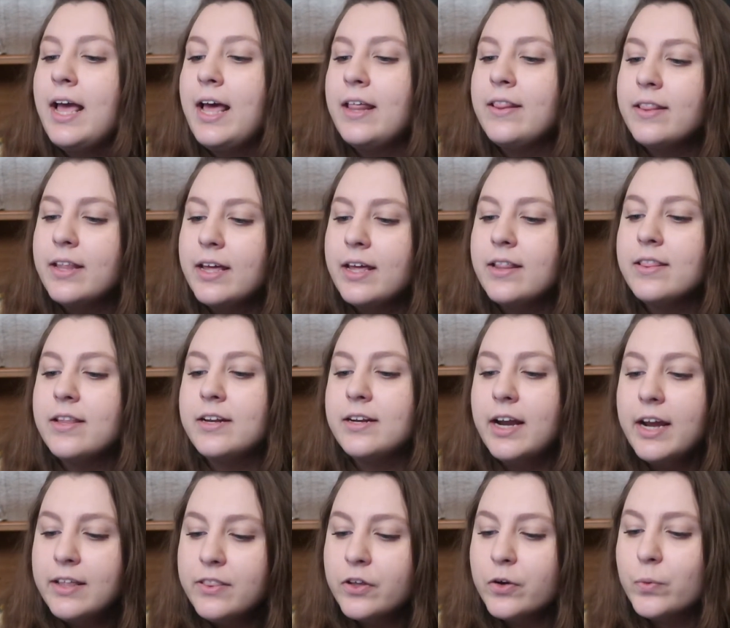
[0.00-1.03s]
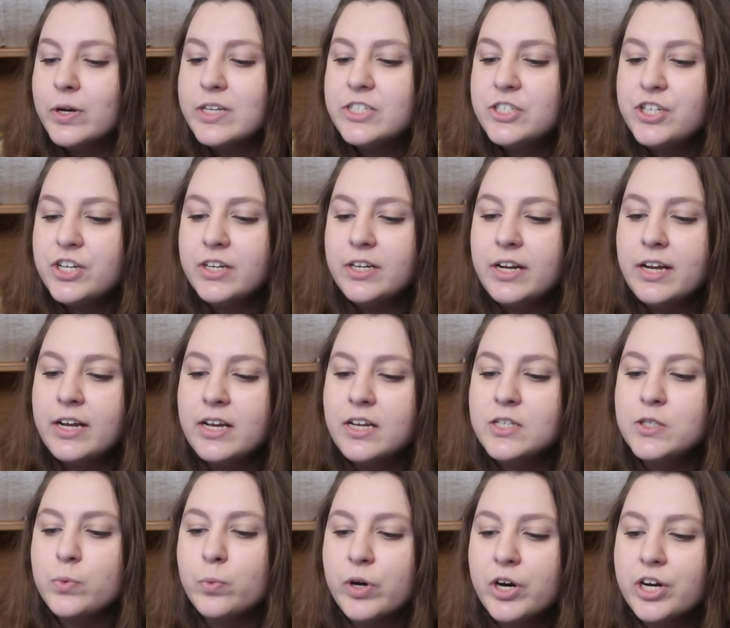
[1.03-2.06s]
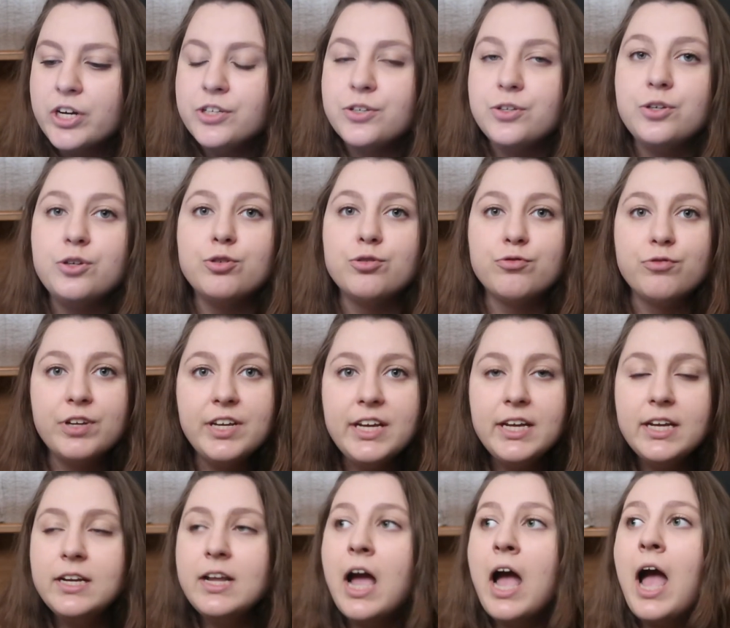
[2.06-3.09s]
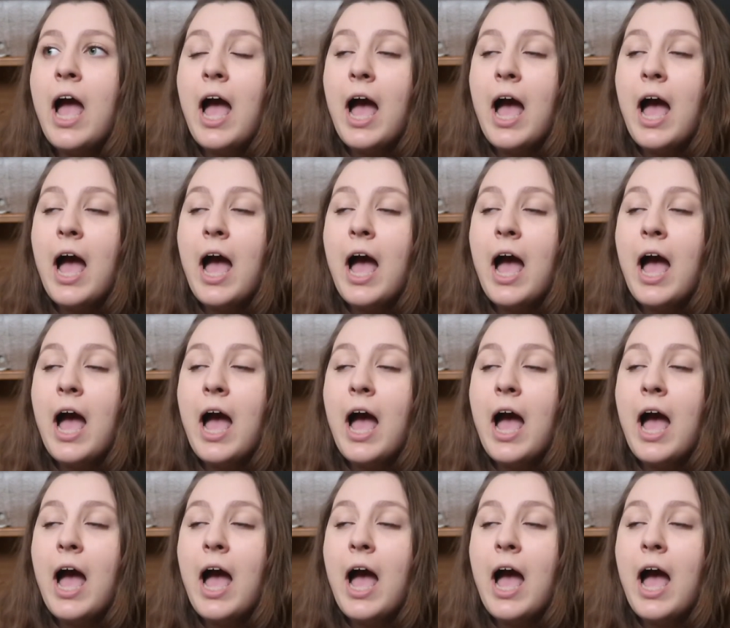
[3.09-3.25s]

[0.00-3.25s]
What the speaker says: And then the 9th question is, where do you read?